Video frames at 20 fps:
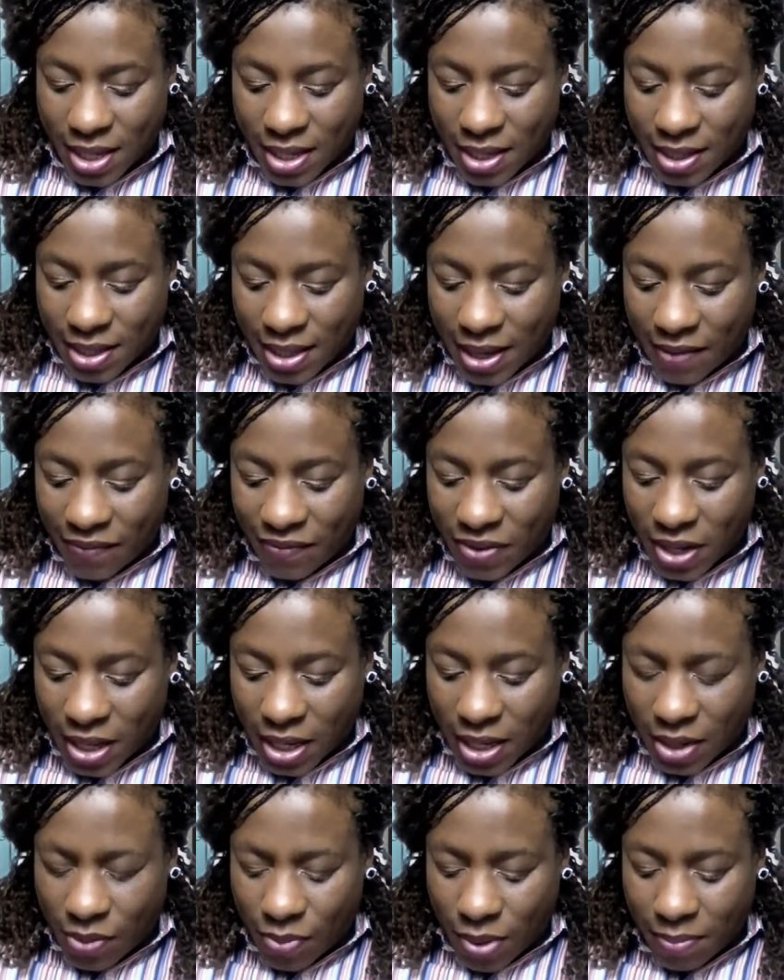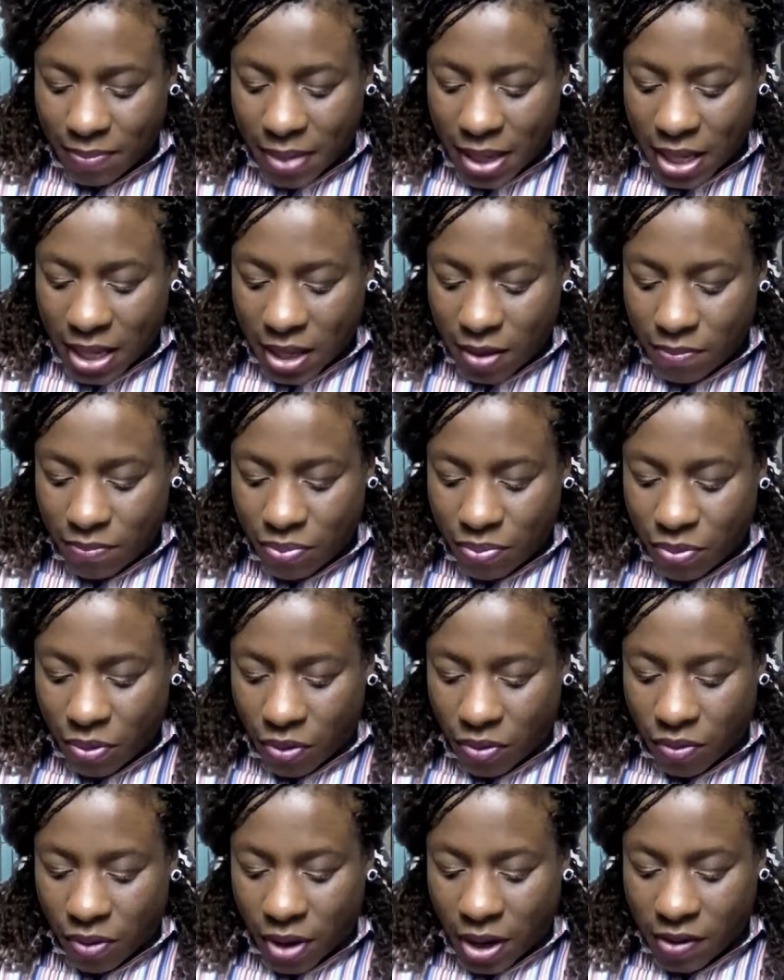Definitely, we're making
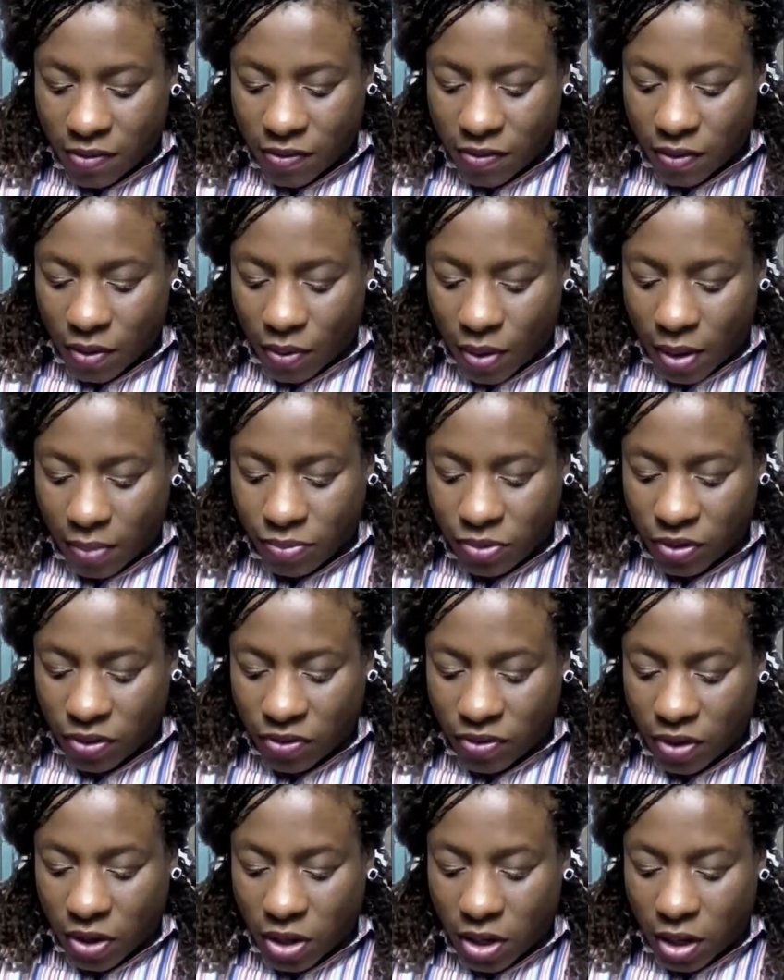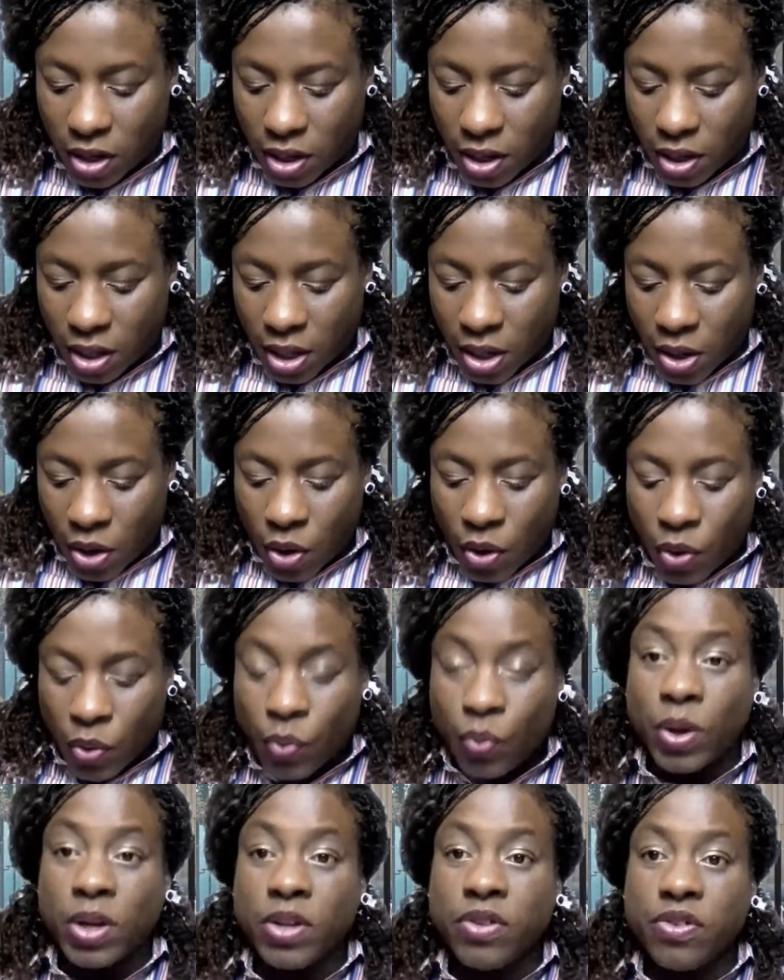progress. So I'm just going to,
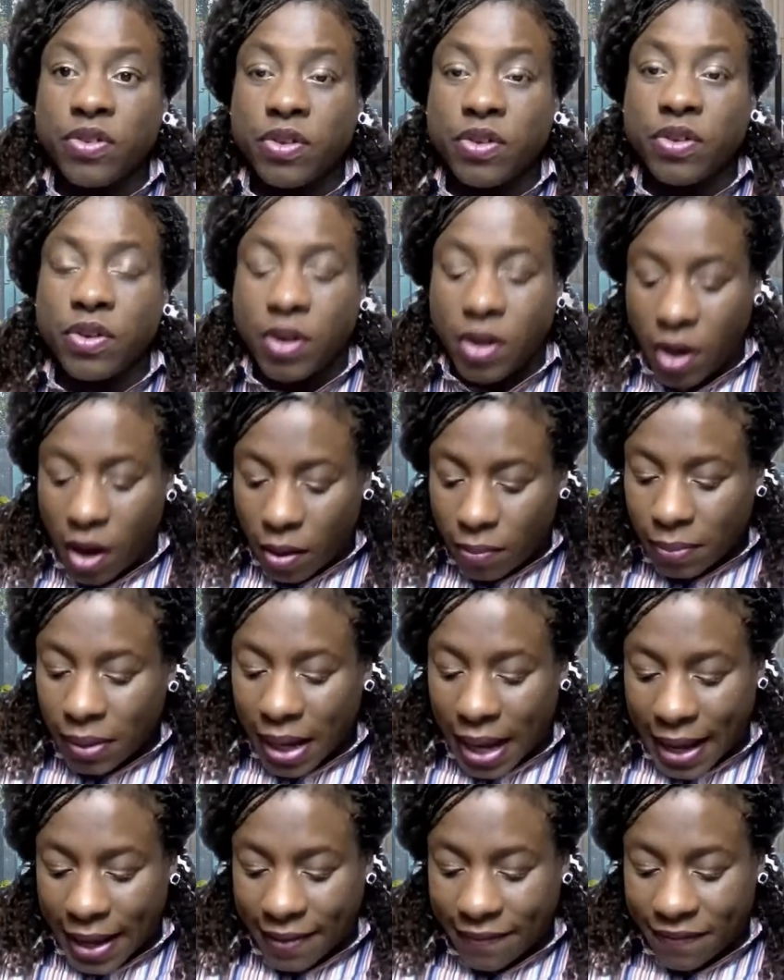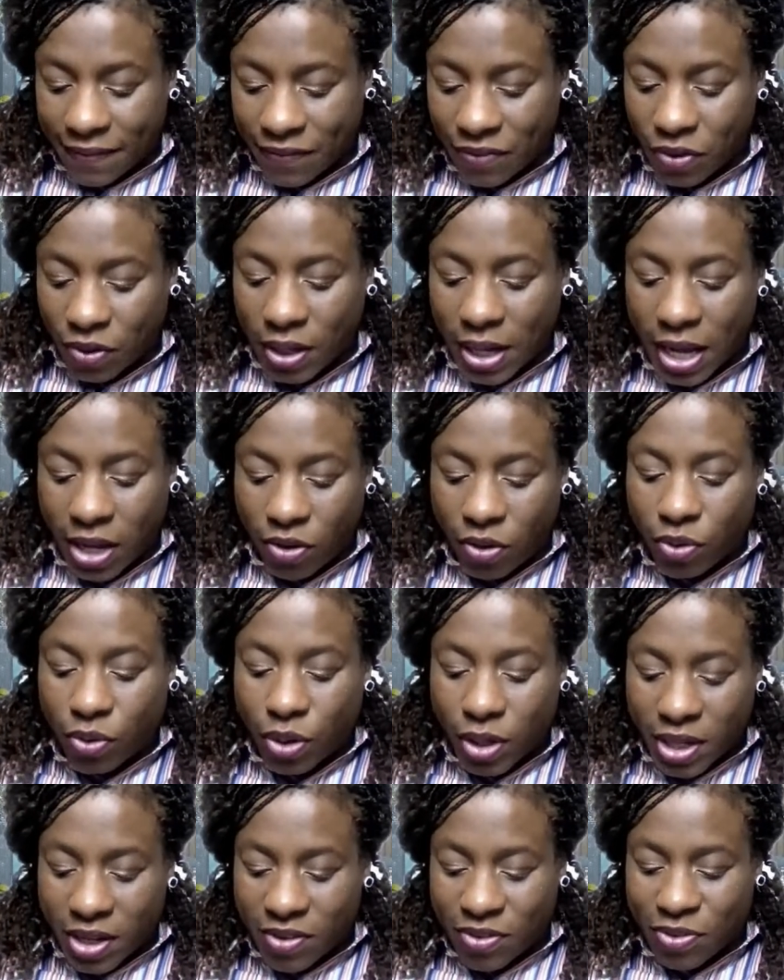once you come live, if you let your
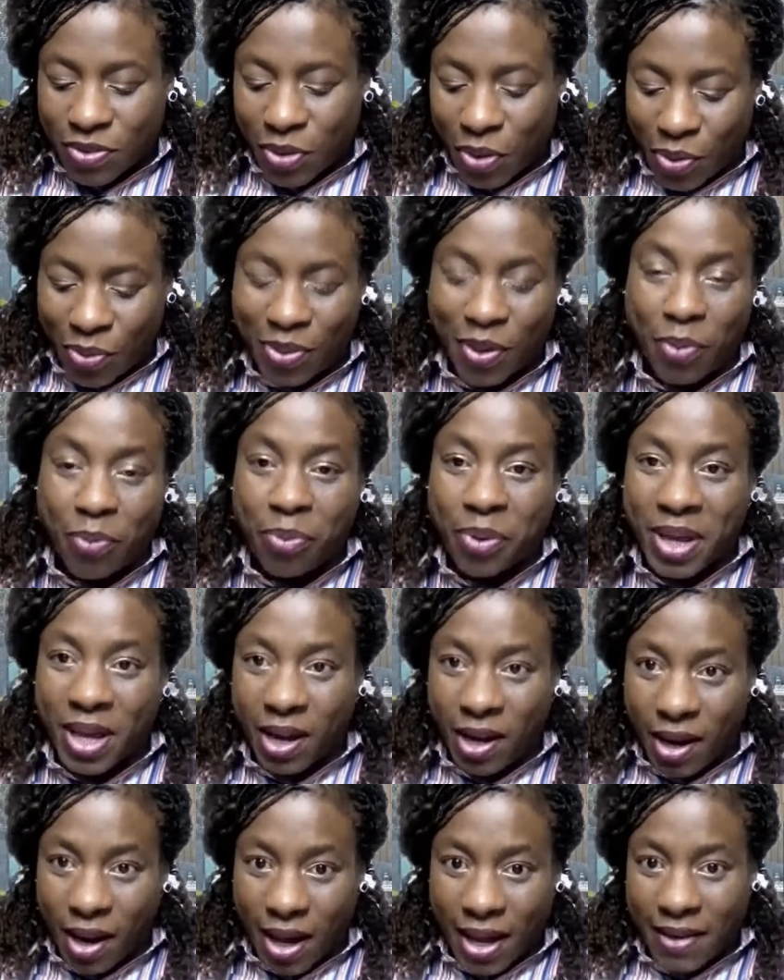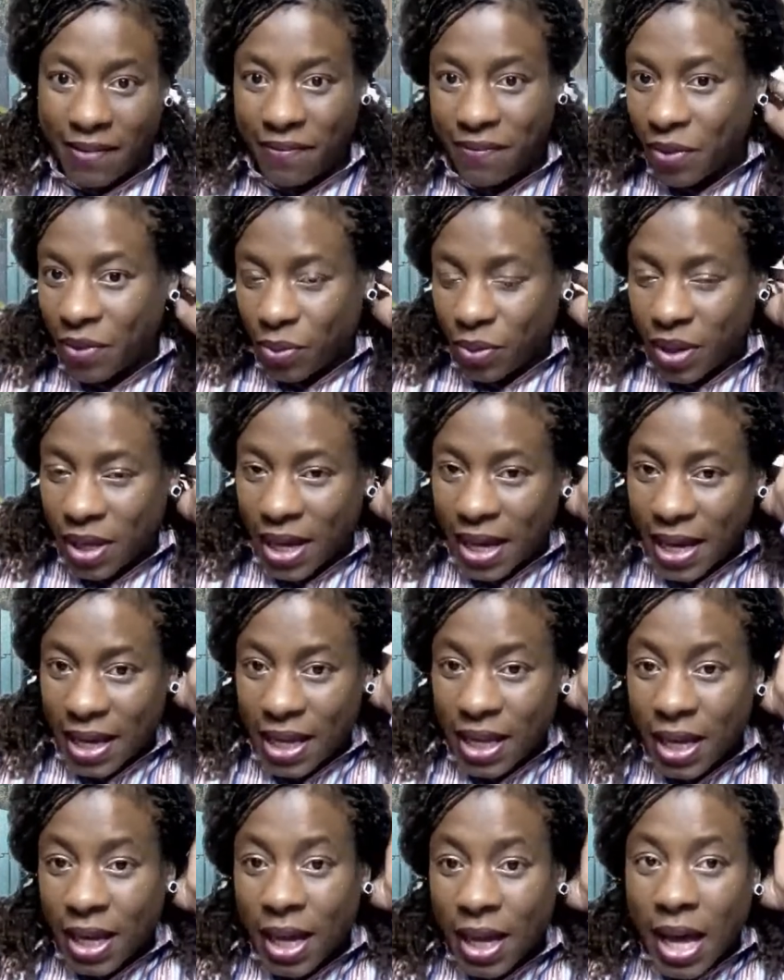colleagues know that we are live,
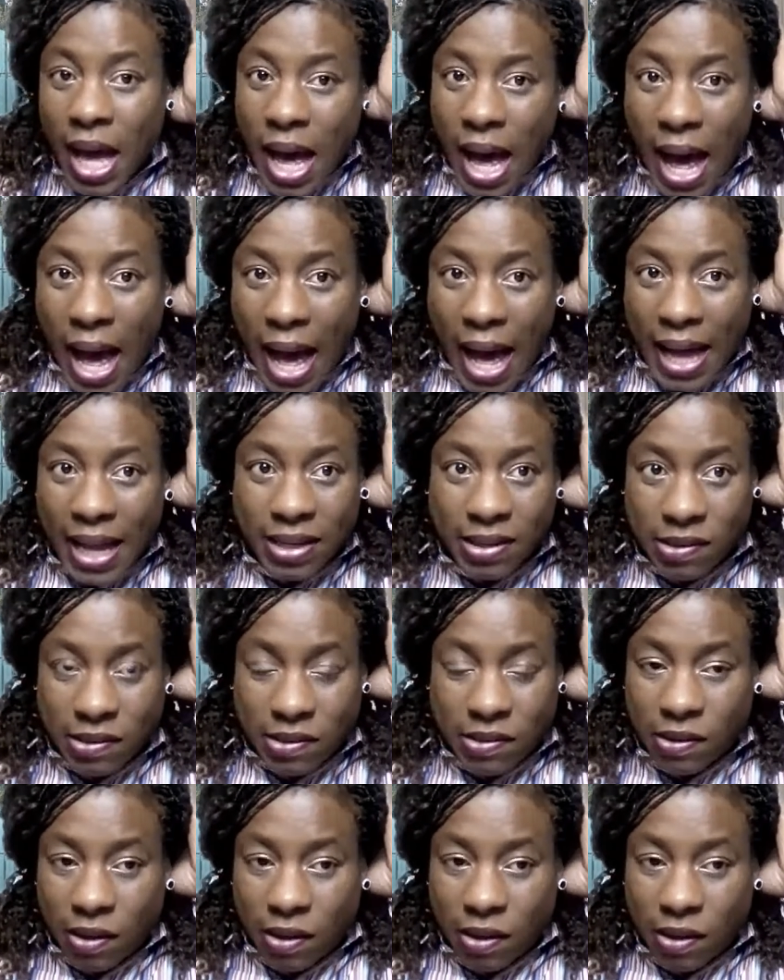okay? And